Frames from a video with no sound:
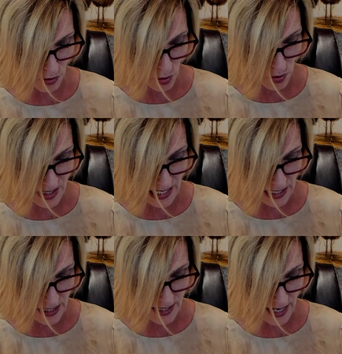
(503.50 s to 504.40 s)
those
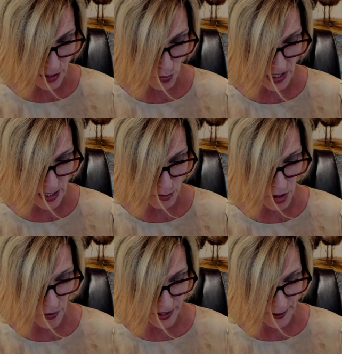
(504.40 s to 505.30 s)
things as we keep
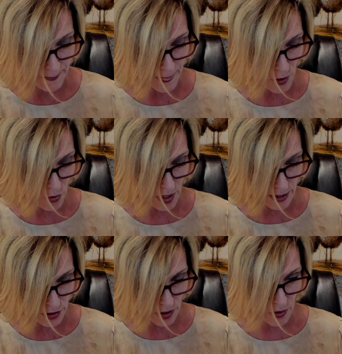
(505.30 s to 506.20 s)
going. Okay,
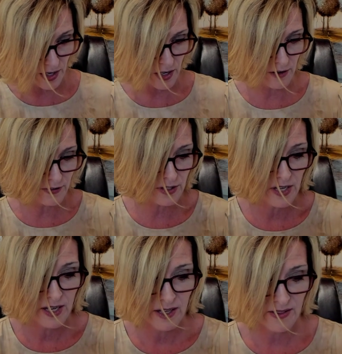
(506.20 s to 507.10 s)
so I covered
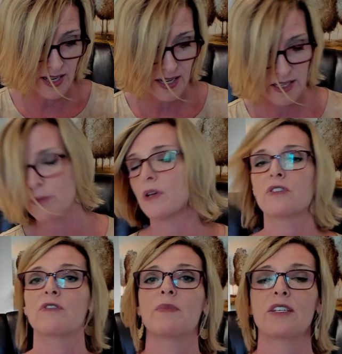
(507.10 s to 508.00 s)
that
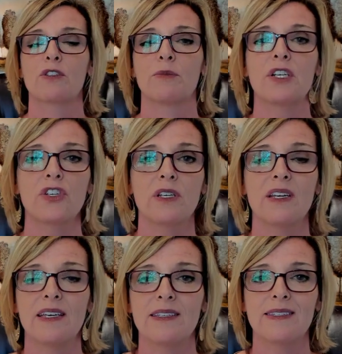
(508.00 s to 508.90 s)
compulsive masturbation
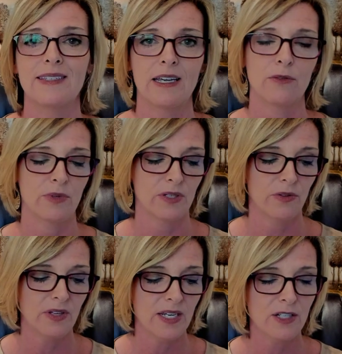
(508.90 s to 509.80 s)
is a real
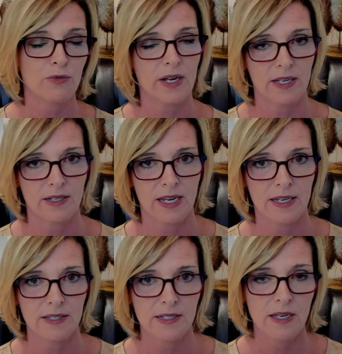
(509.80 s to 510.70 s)
thing, it's
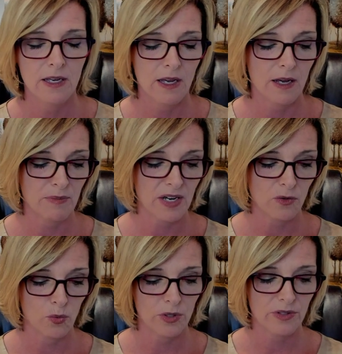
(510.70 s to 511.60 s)
recognized by the
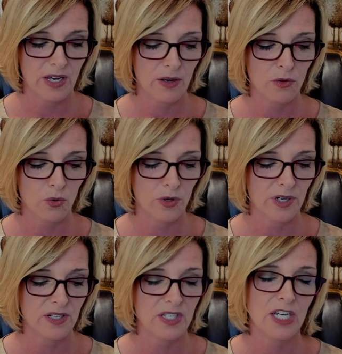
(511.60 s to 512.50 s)
World Health
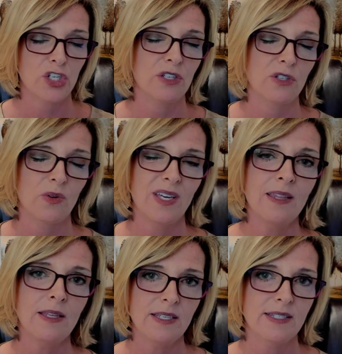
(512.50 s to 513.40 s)
Organization. So
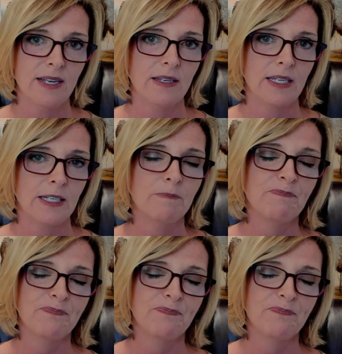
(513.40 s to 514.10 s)
in this study,